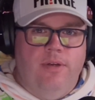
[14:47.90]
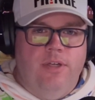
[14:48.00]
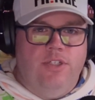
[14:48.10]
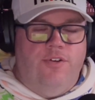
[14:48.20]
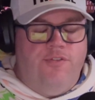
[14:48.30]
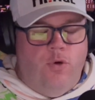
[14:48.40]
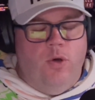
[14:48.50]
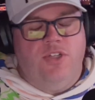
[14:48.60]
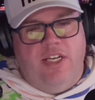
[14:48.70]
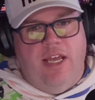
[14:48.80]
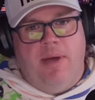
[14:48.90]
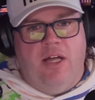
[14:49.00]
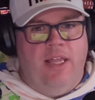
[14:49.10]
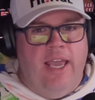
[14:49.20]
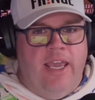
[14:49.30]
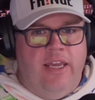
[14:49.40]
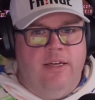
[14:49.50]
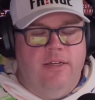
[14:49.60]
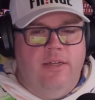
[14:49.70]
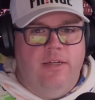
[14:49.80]
to force an MLA
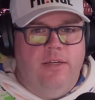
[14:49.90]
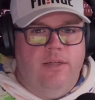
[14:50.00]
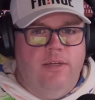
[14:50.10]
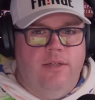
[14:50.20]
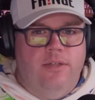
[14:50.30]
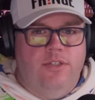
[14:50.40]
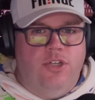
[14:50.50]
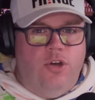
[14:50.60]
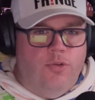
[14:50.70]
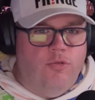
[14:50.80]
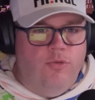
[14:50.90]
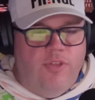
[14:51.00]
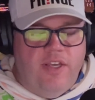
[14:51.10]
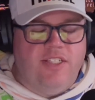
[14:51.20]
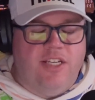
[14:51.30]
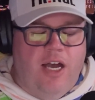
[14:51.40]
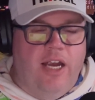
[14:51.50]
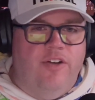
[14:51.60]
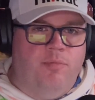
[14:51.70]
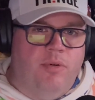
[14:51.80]
to go through this
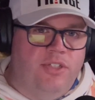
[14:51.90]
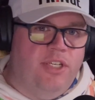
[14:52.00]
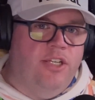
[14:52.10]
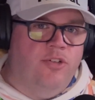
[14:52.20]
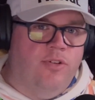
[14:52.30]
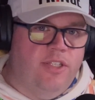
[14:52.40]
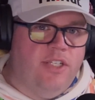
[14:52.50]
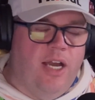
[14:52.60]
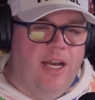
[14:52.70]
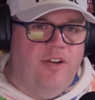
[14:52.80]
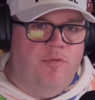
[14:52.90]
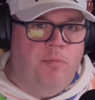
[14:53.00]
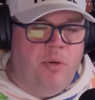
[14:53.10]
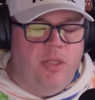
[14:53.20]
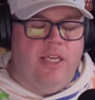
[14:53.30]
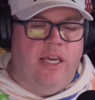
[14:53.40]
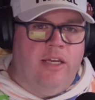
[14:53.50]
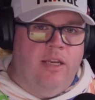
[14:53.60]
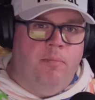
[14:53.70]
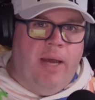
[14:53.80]
kind of procedure, this kind of
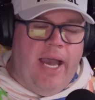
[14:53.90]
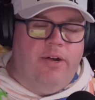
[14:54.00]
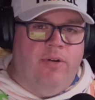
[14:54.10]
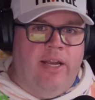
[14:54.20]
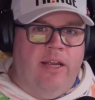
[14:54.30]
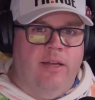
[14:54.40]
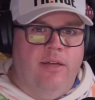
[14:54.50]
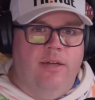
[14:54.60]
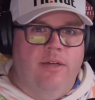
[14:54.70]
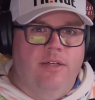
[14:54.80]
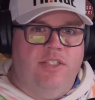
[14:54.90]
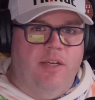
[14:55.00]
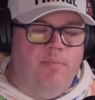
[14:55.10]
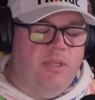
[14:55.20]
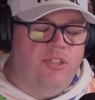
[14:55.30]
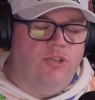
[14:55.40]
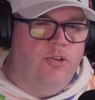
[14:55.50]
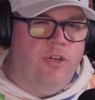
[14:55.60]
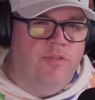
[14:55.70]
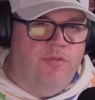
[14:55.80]
bullying and battering, simply so
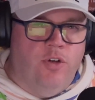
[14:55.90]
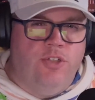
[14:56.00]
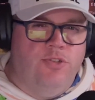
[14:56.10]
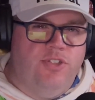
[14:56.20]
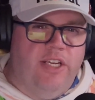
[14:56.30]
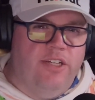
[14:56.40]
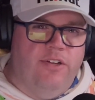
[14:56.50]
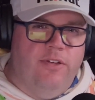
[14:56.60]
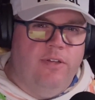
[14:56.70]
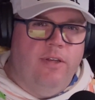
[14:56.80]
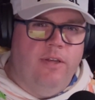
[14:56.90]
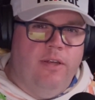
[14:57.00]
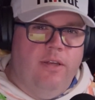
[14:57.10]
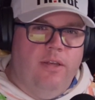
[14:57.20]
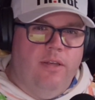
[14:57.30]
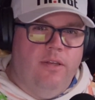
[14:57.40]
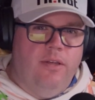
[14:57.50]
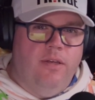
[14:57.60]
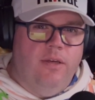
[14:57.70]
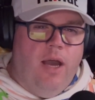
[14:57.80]
you can virtue signal,
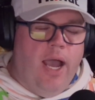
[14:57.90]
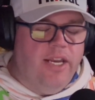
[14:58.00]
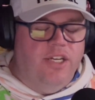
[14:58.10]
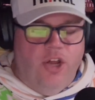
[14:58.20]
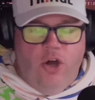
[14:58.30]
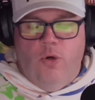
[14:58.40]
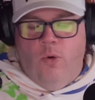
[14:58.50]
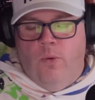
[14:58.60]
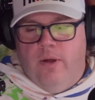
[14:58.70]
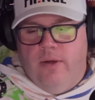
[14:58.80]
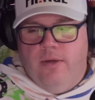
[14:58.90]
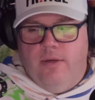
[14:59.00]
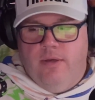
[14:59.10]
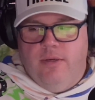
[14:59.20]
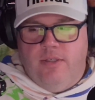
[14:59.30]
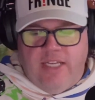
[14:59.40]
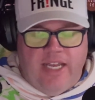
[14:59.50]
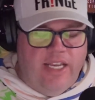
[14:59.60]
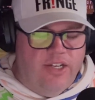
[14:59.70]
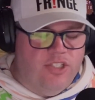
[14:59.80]
I know Danielle